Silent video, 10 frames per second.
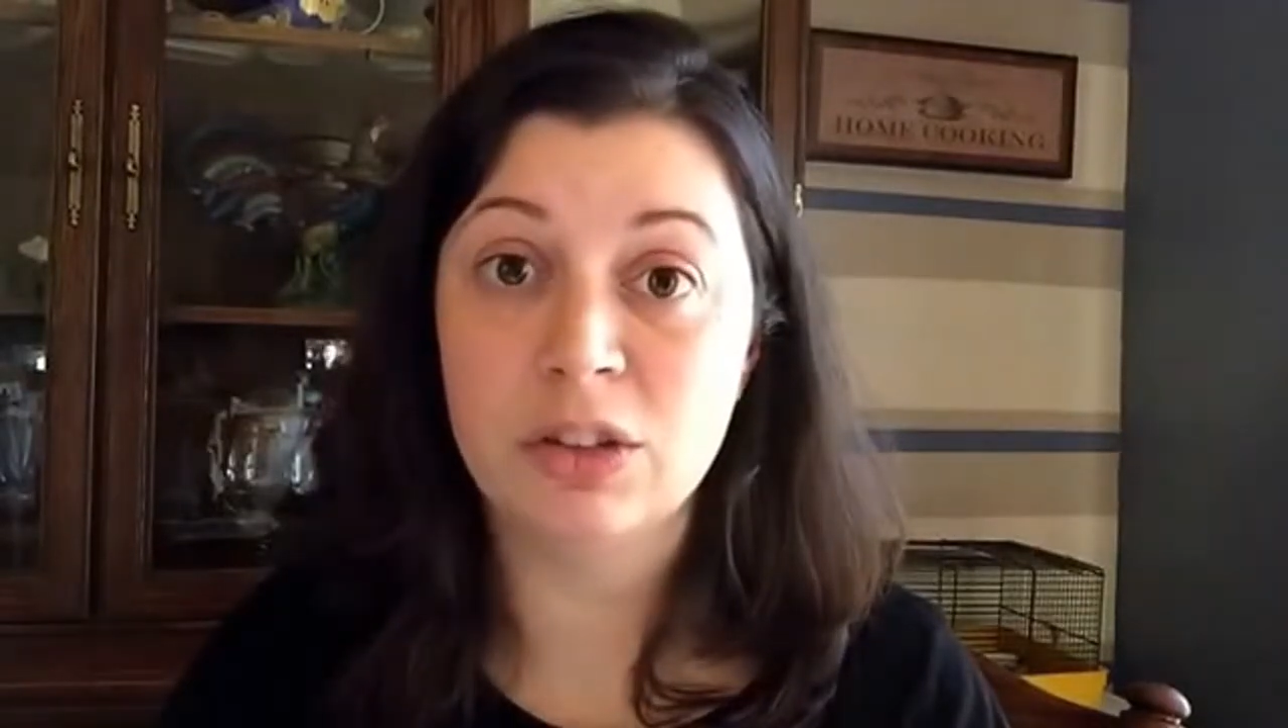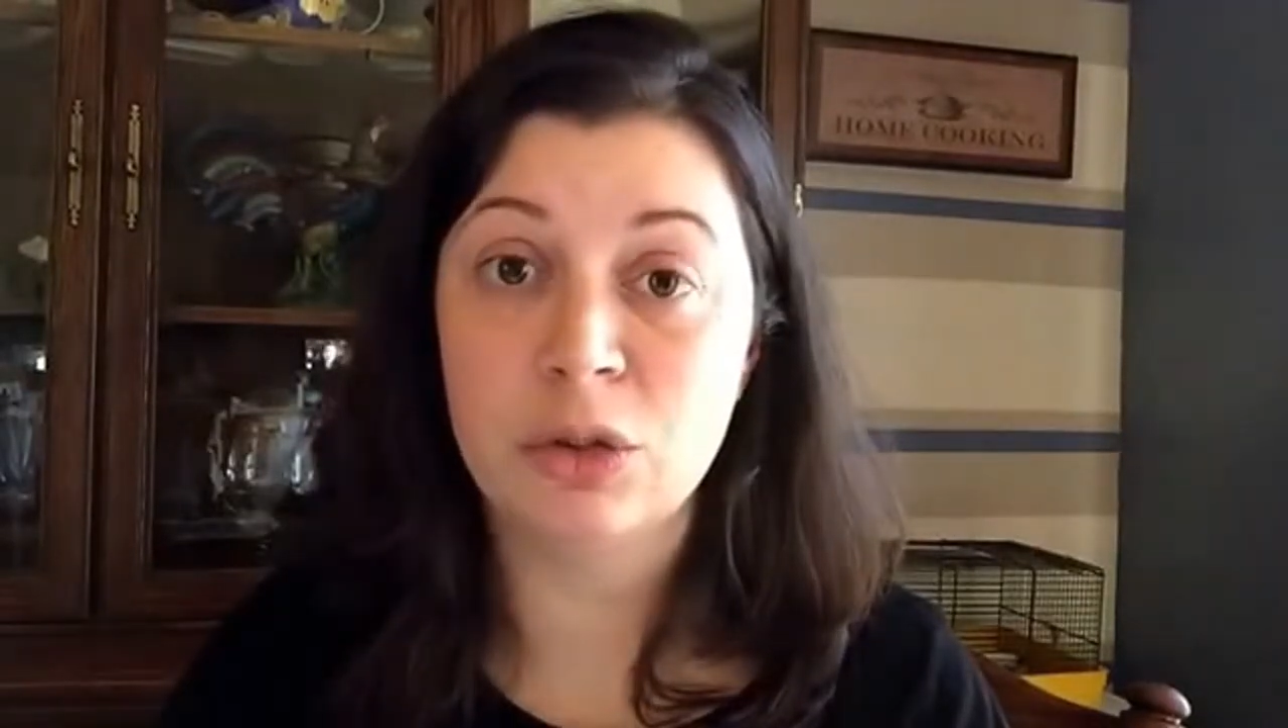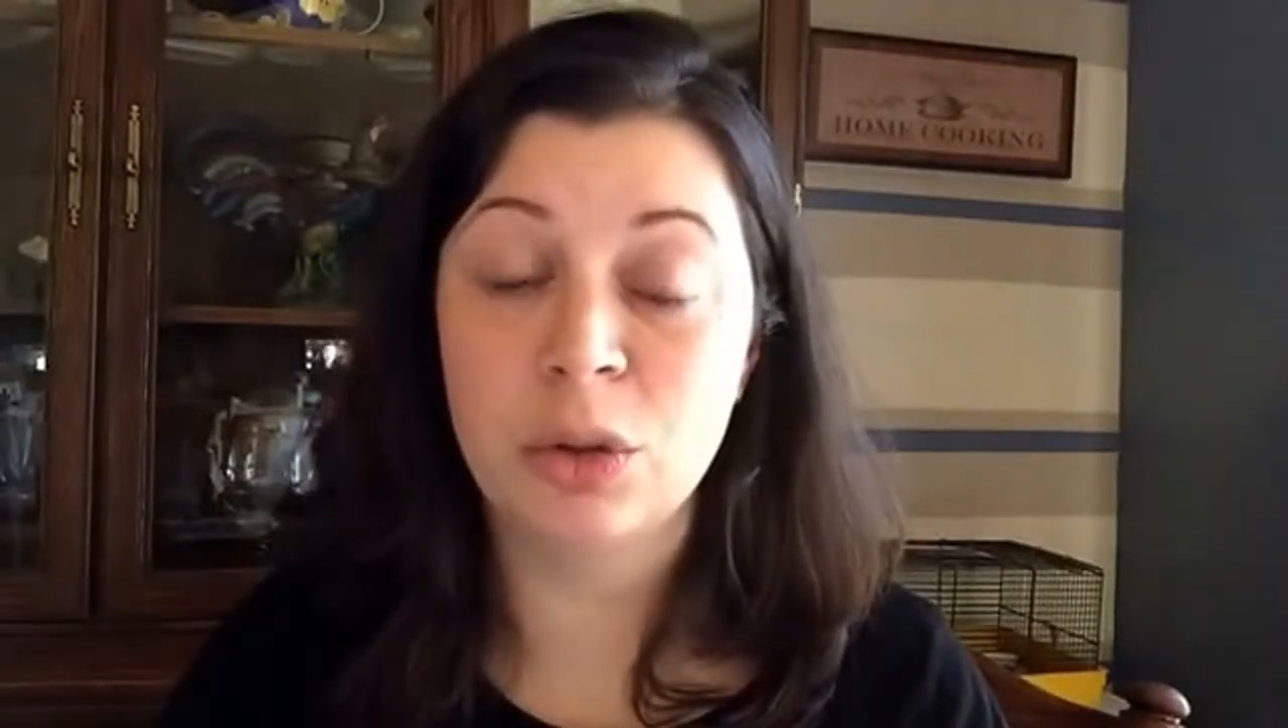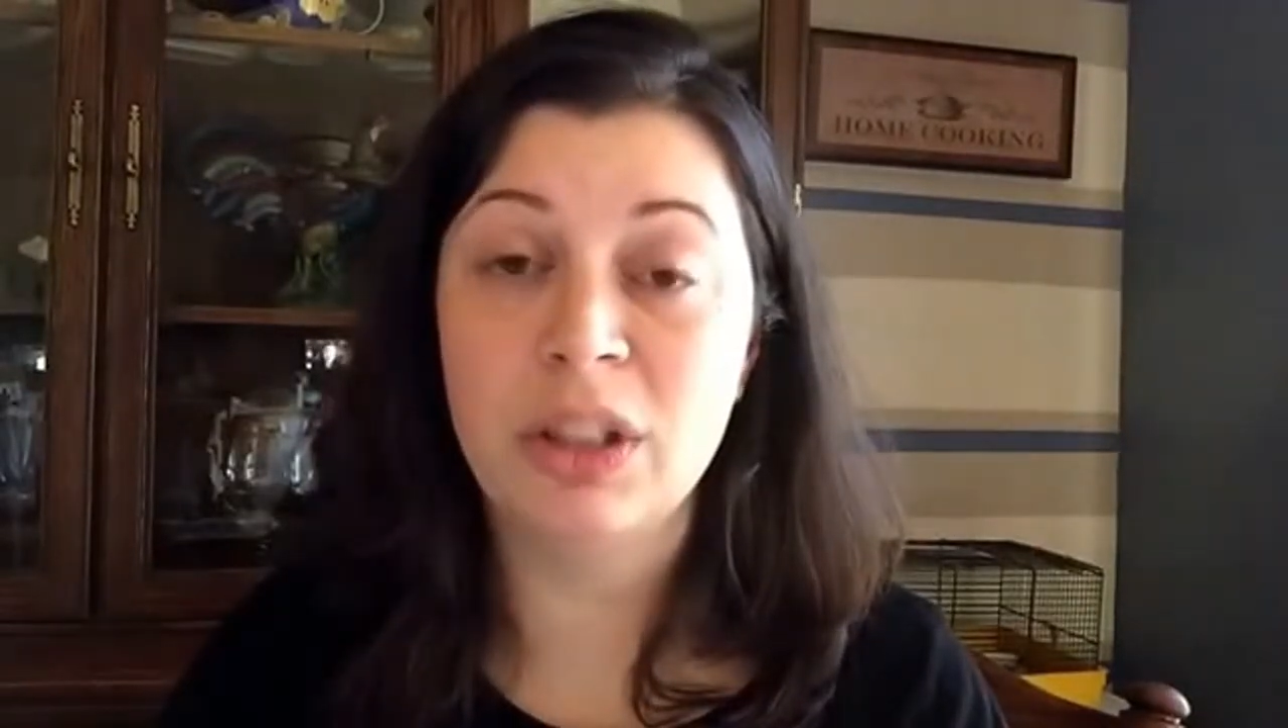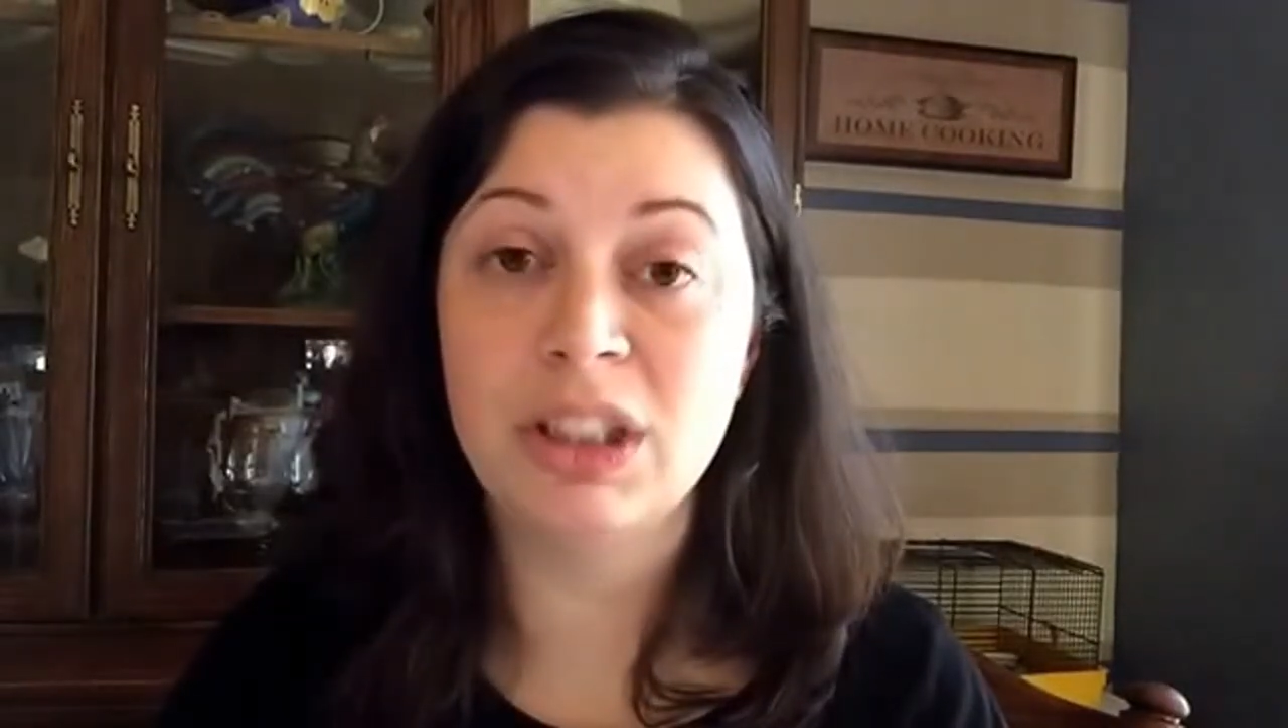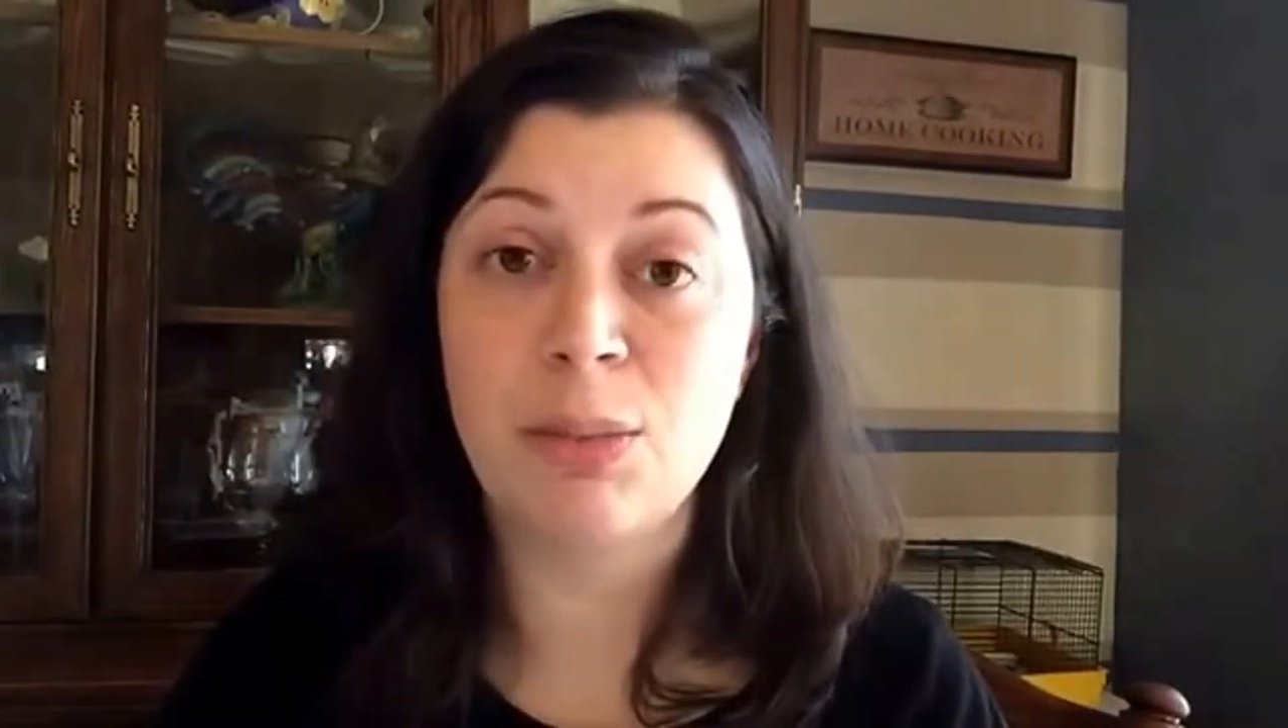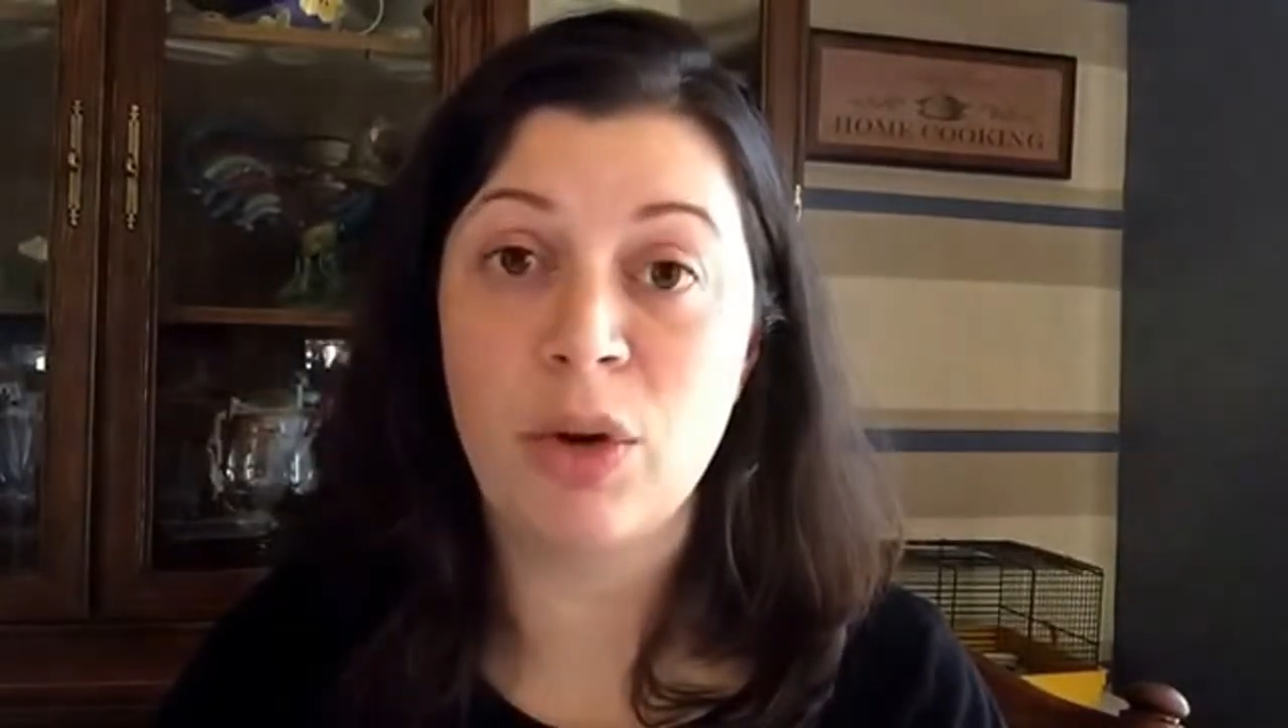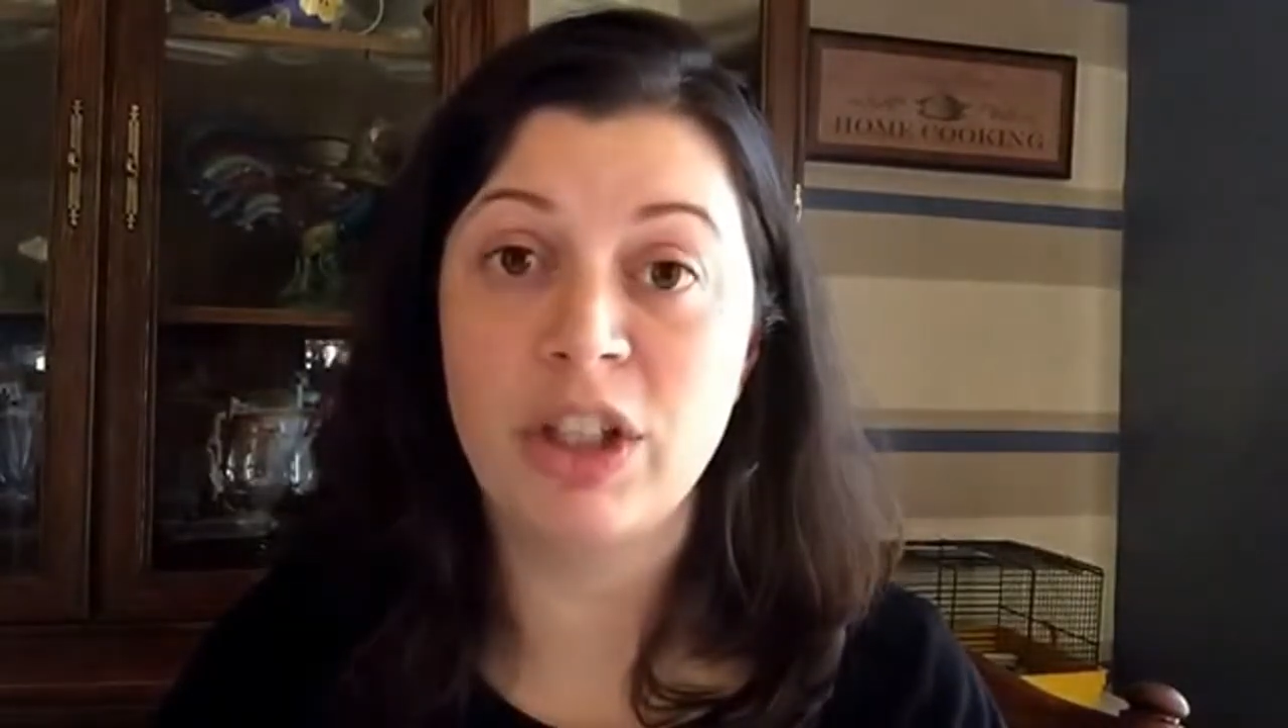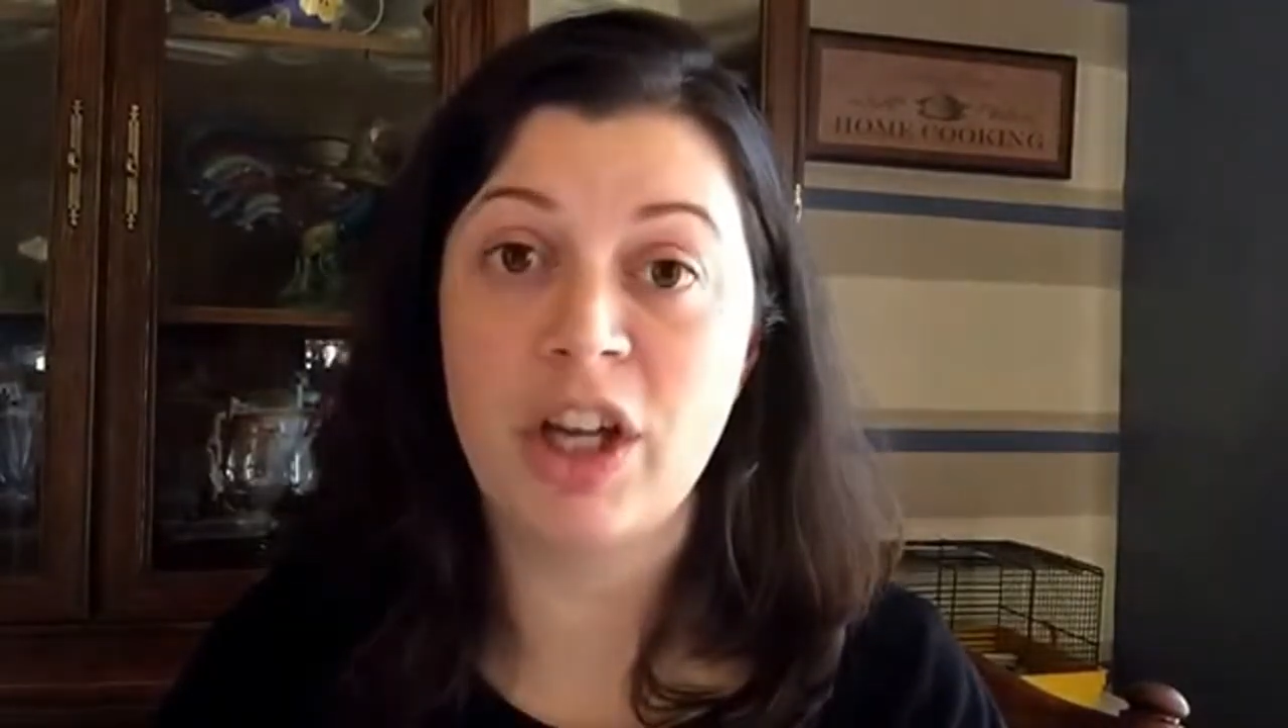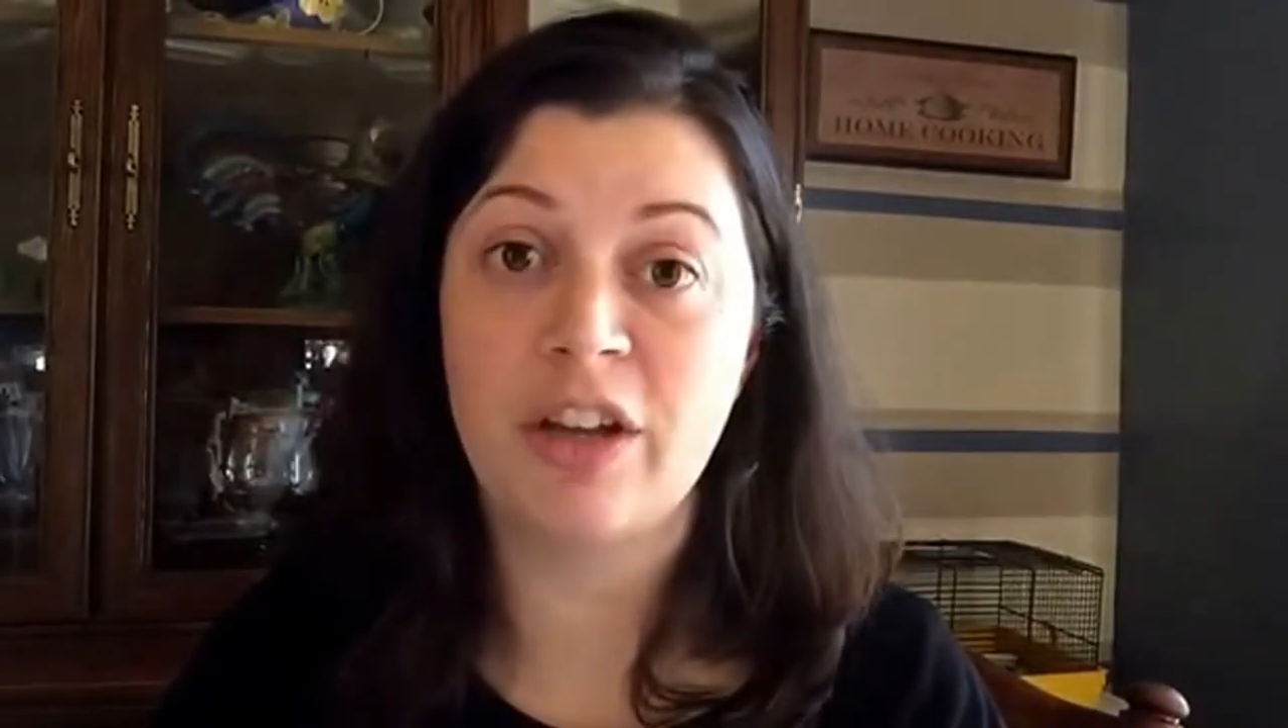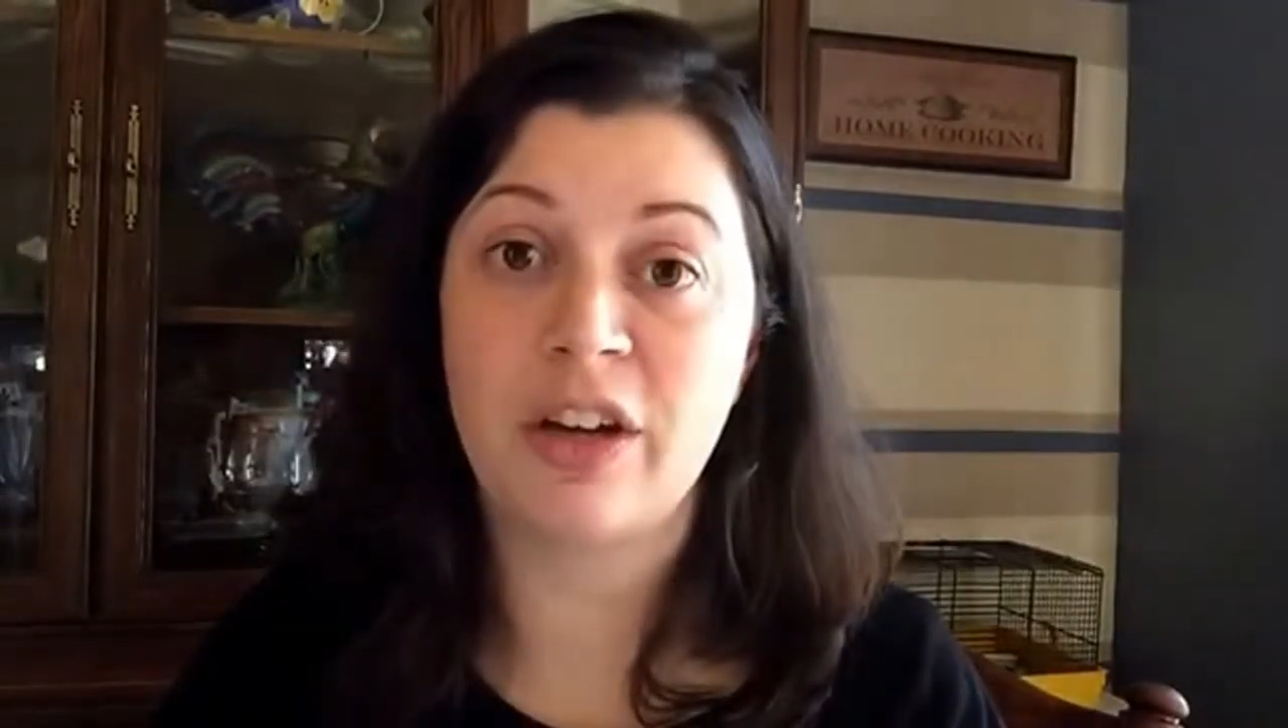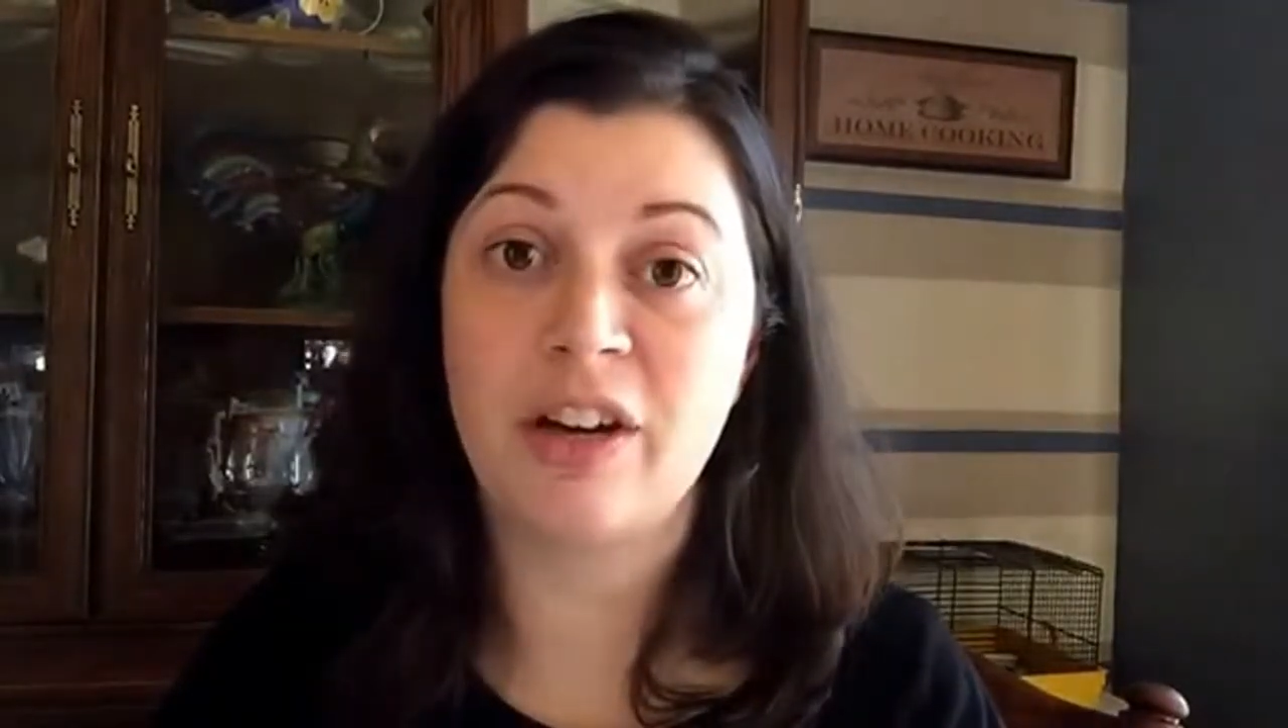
truly support each other